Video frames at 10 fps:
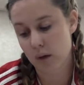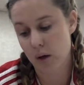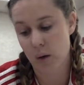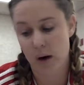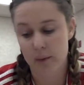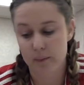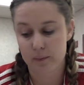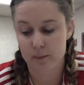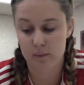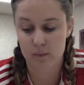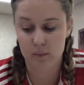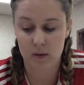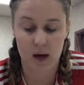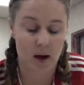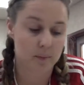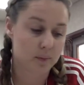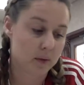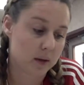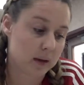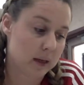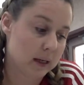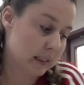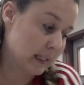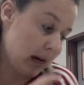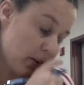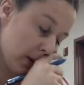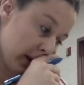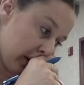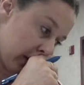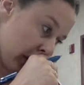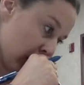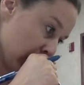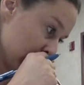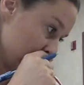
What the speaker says: Okay. Yeah. Because I had one little girl,